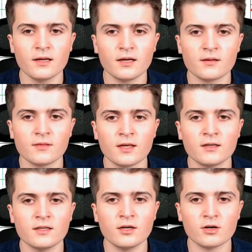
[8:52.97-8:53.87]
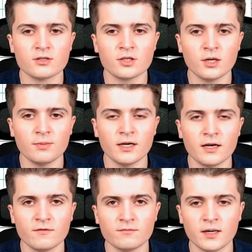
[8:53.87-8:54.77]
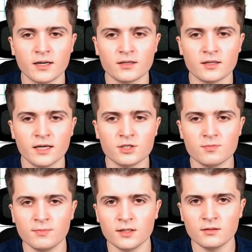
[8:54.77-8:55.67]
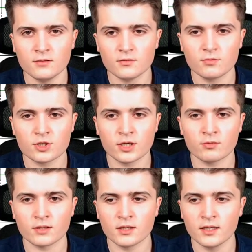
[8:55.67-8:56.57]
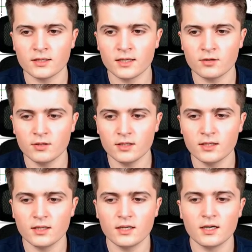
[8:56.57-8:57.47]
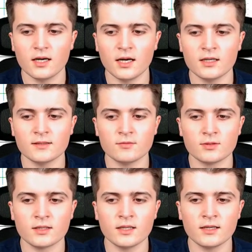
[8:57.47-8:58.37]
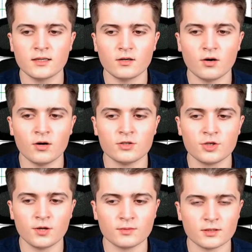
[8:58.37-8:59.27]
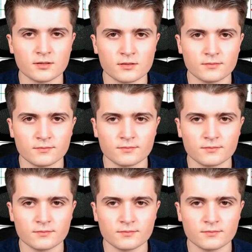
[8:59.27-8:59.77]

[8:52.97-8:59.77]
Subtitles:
And then here on top I have my connection button, which I will click now, and I will click on terminals.